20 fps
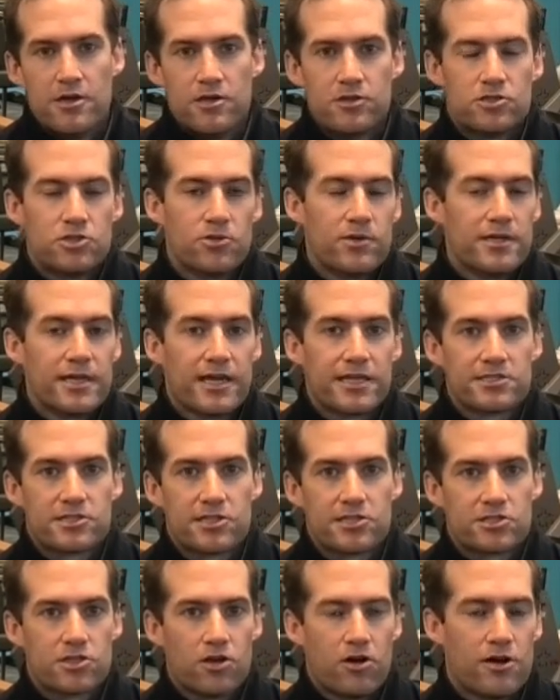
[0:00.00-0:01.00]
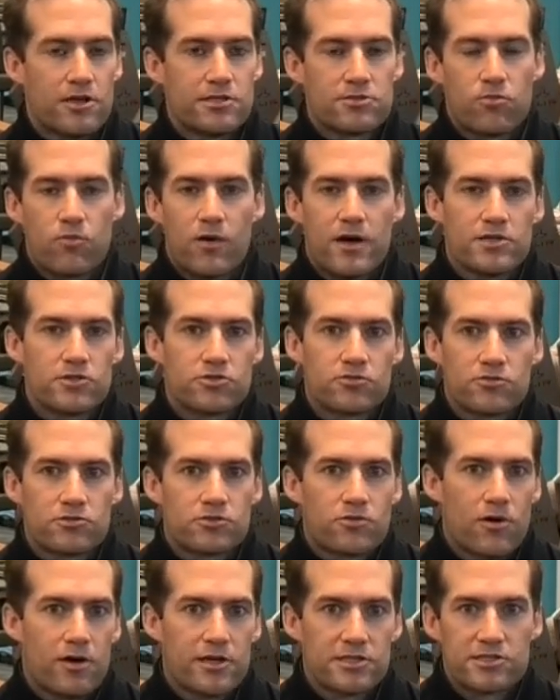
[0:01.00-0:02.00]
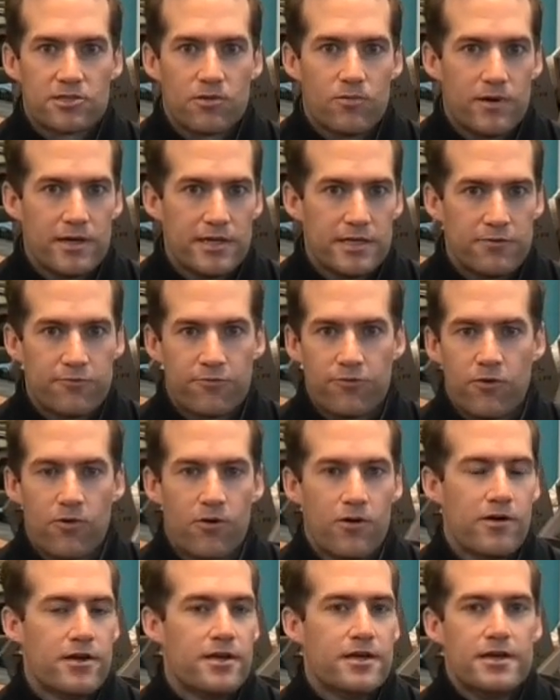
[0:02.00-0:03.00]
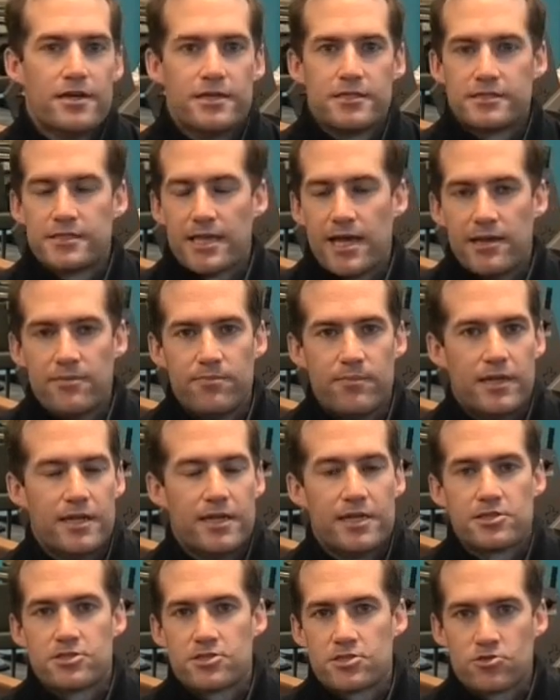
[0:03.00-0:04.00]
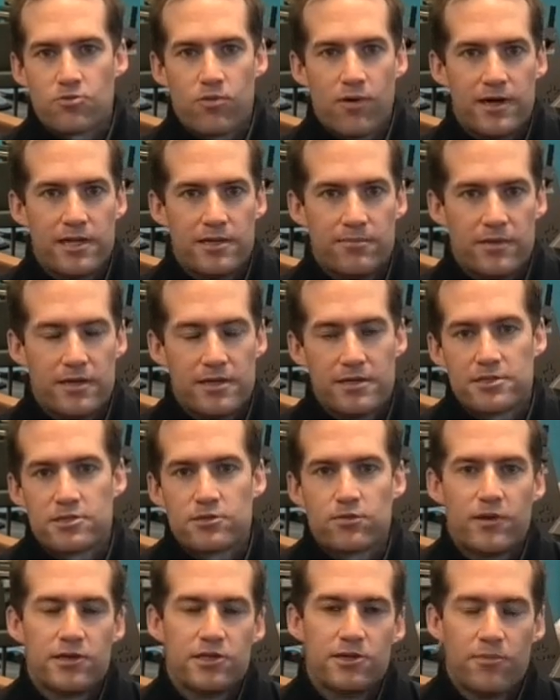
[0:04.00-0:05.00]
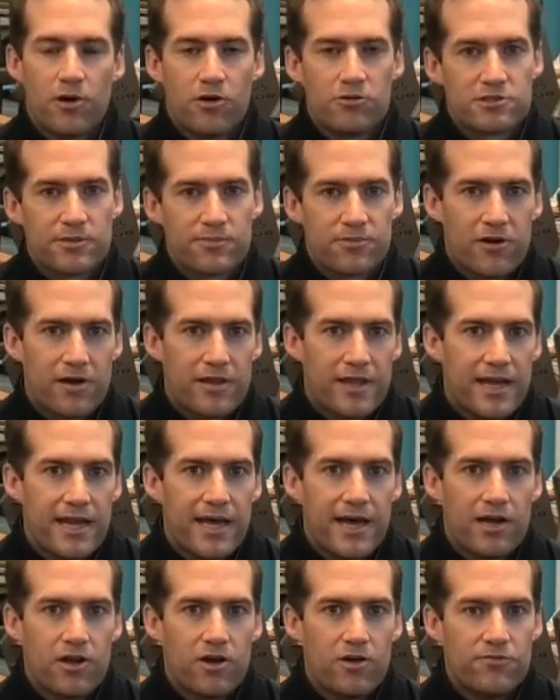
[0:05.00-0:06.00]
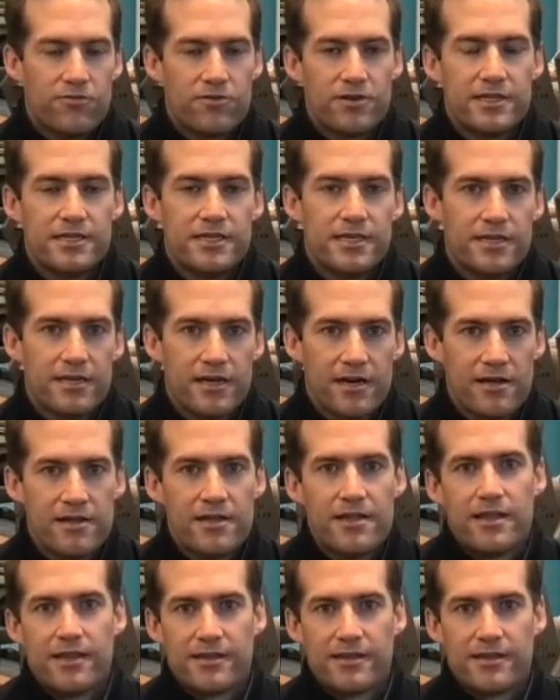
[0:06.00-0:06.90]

doing exercise once or twice a week for 10 minutes, 20 minutes, when you multiply that out over a year,